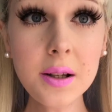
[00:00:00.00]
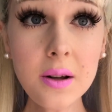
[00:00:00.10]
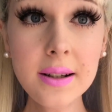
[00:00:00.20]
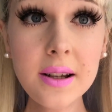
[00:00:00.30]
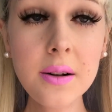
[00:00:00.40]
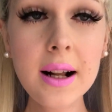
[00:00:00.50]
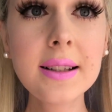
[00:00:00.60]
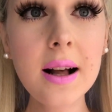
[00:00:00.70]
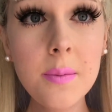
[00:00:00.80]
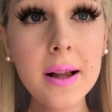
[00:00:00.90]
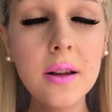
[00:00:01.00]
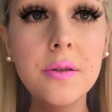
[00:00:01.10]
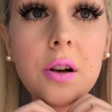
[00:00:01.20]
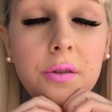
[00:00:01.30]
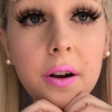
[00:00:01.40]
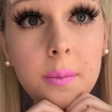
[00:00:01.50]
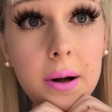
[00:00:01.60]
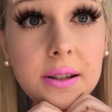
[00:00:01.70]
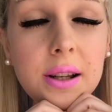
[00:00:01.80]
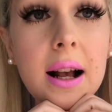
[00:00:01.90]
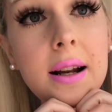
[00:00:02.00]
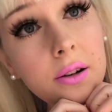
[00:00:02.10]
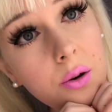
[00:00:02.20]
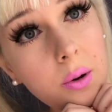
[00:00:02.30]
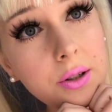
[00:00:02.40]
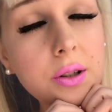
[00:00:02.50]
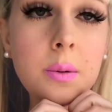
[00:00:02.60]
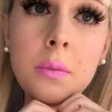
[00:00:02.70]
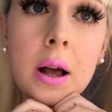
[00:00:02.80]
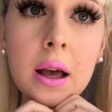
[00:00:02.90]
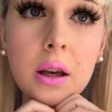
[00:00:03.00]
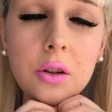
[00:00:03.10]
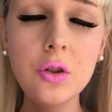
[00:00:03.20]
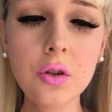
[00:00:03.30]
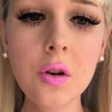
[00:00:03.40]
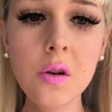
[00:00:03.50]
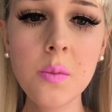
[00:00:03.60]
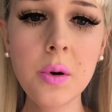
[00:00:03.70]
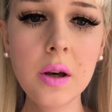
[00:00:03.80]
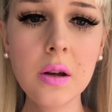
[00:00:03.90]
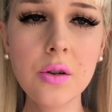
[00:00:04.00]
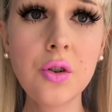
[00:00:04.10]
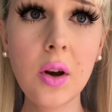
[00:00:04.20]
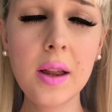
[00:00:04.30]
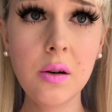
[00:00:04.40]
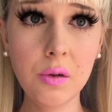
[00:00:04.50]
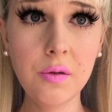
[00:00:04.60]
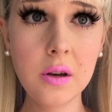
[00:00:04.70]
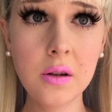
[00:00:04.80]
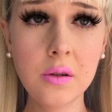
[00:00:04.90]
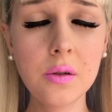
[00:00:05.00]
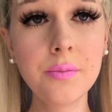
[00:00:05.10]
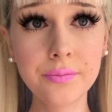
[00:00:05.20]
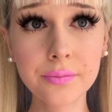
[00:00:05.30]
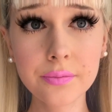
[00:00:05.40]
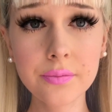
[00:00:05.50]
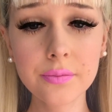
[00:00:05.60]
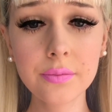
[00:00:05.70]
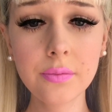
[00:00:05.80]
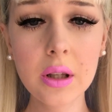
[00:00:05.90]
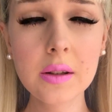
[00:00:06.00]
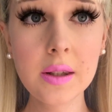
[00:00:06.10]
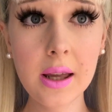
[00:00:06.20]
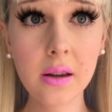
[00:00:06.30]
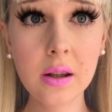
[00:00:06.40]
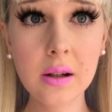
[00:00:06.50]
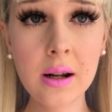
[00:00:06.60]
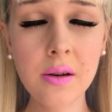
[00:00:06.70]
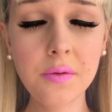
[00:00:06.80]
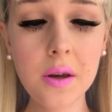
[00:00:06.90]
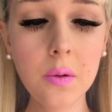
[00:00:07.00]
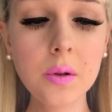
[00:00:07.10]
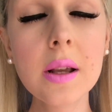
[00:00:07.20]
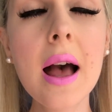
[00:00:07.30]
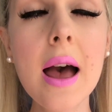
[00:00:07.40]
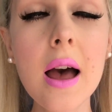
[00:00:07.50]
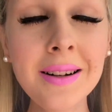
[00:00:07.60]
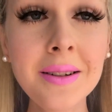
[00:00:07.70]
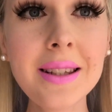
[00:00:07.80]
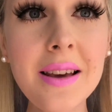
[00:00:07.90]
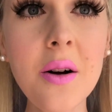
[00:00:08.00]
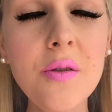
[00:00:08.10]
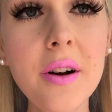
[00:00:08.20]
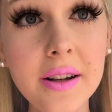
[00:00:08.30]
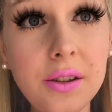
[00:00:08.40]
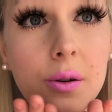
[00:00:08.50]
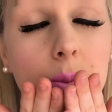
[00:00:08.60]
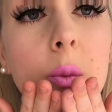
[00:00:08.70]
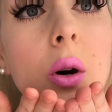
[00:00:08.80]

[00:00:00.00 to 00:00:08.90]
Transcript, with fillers: So until next time, I love you all very much. I need to go watch some Scoob trailer reviews see how the internet feels. And I'll see you all very soon.